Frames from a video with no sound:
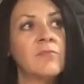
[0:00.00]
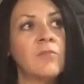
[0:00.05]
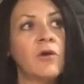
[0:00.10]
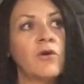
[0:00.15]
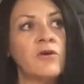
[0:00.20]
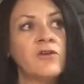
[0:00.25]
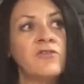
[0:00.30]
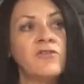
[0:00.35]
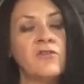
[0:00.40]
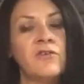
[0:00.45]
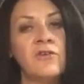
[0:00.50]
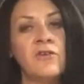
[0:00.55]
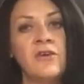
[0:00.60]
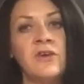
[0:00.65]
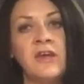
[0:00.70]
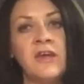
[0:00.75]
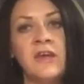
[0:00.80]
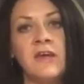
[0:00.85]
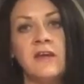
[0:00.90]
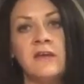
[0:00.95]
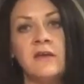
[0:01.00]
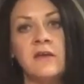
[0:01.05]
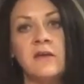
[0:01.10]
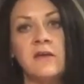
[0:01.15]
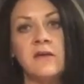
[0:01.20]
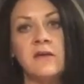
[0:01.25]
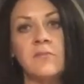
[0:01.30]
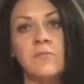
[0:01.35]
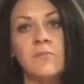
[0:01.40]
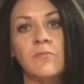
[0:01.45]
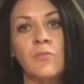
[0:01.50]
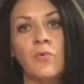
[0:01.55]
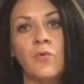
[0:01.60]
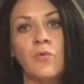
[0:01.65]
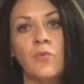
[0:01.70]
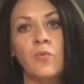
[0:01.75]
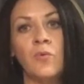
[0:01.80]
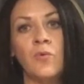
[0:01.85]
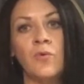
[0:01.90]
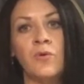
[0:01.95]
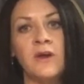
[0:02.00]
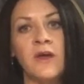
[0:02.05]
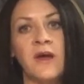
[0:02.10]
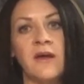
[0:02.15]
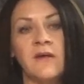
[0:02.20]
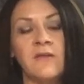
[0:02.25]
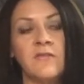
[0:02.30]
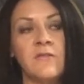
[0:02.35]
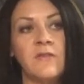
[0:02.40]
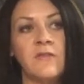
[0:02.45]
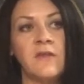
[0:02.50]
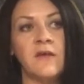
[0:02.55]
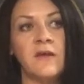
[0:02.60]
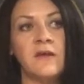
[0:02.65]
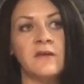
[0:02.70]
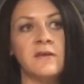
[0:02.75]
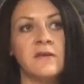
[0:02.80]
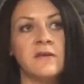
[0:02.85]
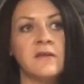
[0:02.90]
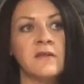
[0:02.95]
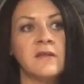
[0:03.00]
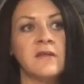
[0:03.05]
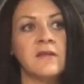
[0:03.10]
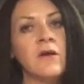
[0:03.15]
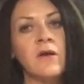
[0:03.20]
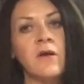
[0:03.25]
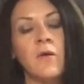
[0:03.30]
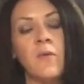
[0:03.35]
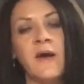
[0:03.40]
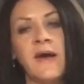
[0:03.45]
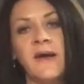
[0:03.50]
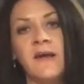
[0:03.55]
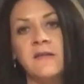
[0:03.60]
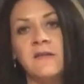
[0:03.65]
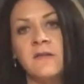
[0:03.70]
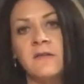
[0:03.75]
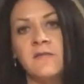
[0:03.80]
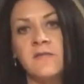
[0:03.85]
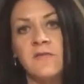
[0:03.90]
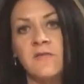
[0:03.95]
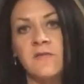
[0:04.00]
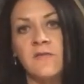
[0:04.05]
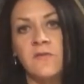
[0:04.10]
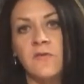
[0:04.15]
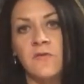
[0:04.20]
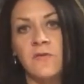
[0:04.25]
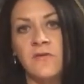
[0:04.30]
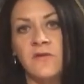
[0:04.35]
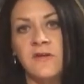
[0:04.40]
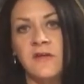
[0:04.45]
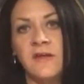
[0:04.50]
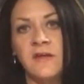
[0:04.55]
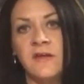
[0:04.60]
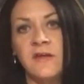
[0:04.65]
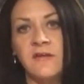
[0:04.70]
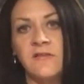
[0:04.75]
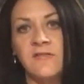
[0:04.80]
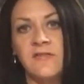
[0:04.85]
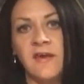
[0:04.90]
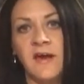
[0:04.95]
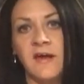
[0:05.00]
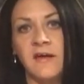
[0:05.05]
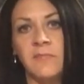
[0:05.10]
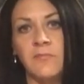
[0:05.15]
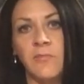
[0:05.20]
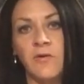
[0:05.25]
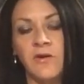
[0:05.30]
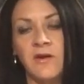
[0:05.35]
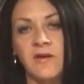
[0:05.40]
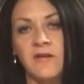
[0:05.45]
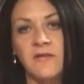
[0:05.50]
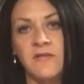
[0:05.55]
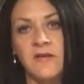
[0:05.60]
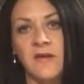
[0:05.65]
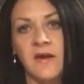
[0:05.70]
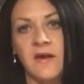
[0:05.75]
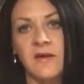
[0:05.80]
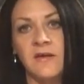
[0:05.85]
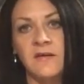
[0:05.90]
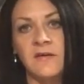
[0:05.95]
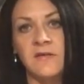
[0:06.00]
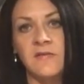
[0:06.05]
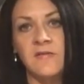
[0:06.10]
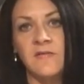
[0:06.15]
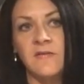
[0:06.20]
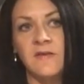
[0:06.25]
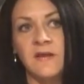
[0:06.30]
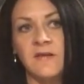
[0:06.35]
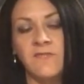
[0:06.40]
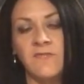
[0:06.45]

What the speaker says: I do need more water then. And I go out in the Suzuki, take my containers and